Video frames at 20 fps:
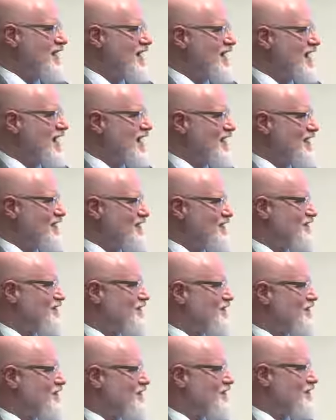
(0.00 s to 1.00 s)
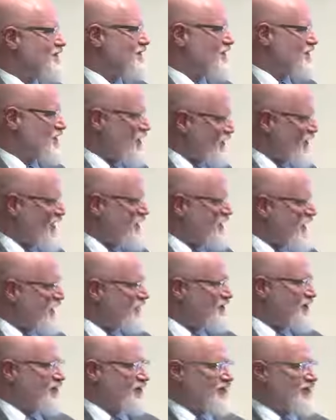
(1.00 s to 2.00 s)
And so I
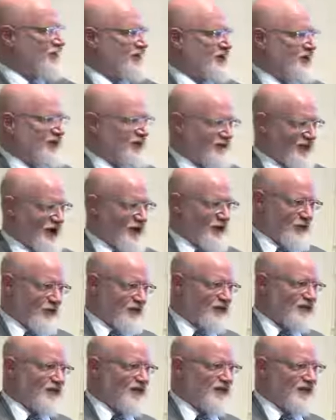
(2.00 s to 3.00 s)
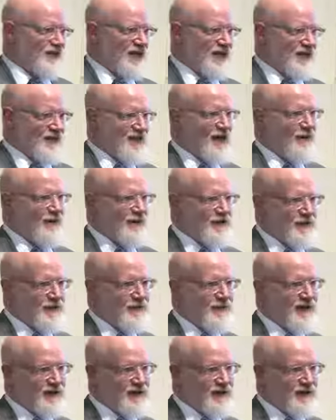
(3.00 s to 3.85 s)
downloaded the followers and examined them,